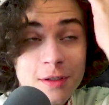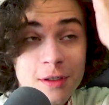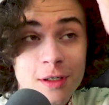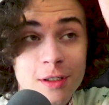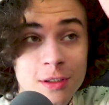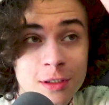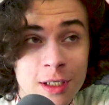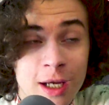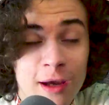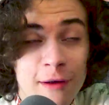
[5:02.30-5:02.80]

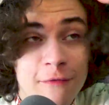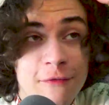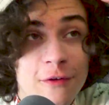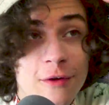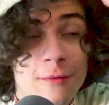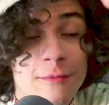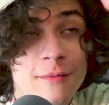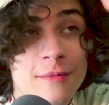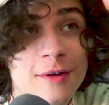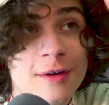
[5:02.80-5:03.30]
aside
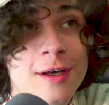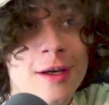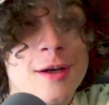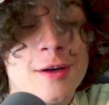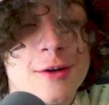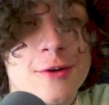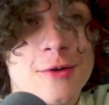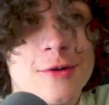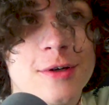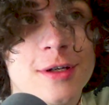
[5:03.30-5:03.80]
from
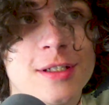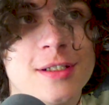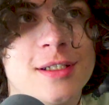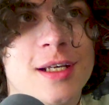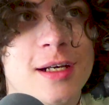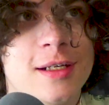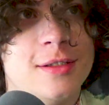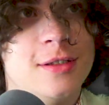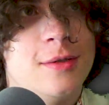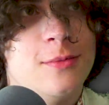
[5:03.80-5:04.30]

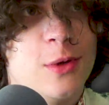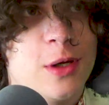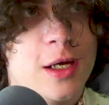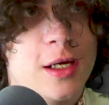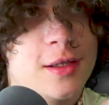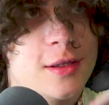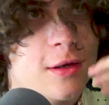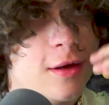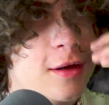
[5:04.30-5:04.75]
criticize them and get their